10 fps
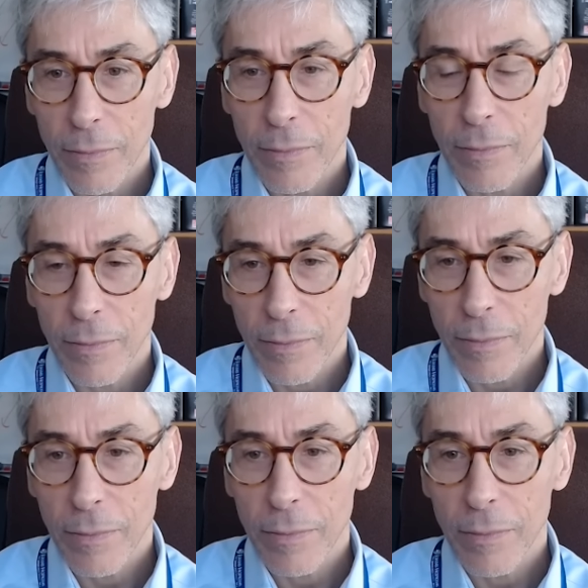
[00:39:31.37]

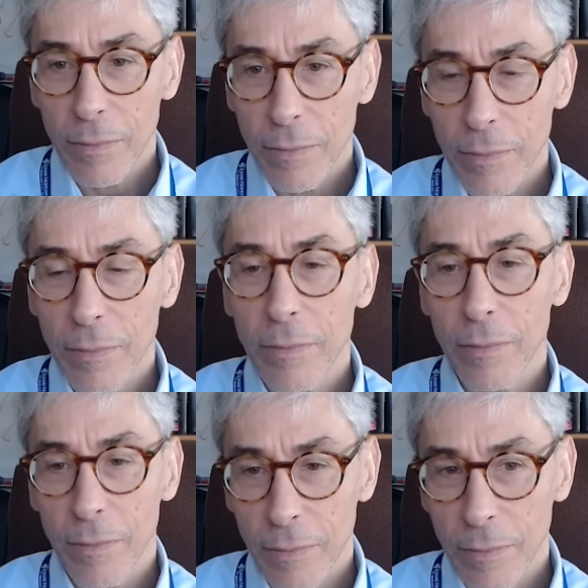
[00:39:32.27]

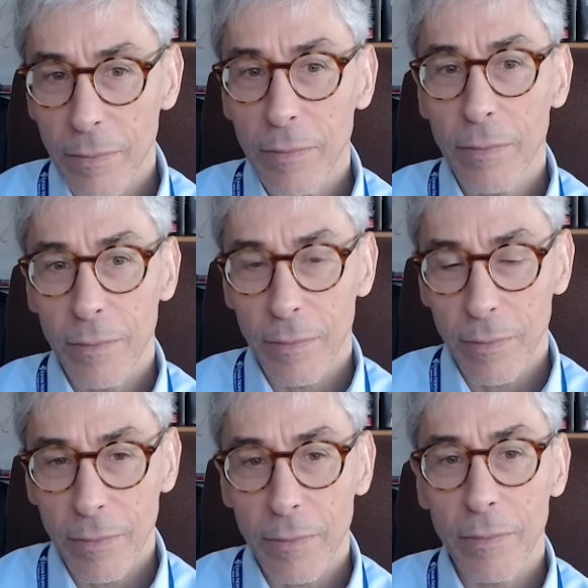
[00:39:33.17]

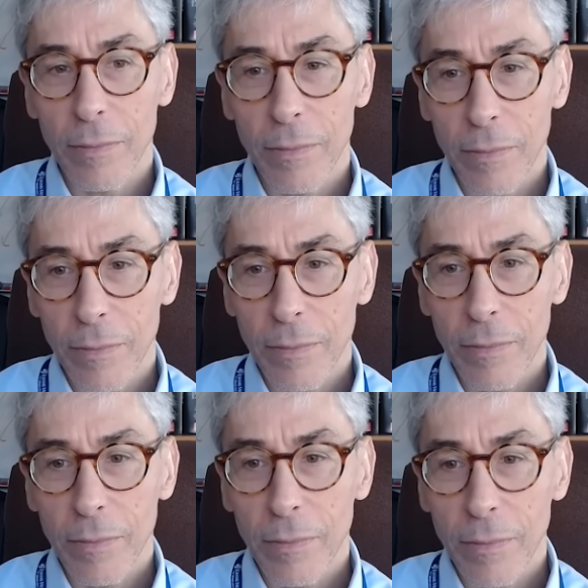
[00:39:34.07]

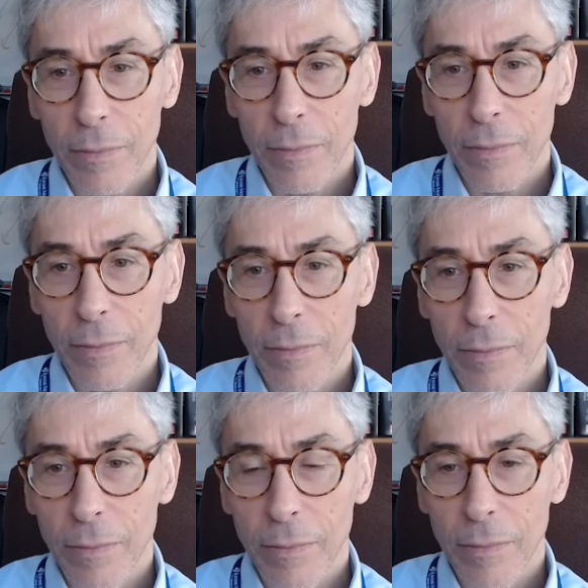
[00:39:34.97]

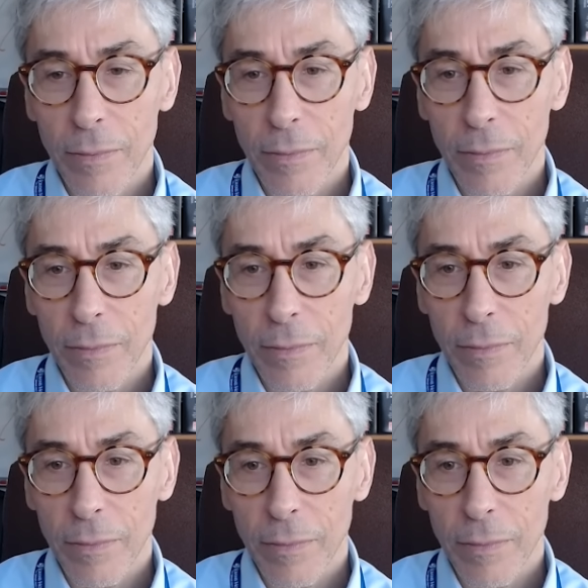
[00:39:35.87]
The person shown says nothing.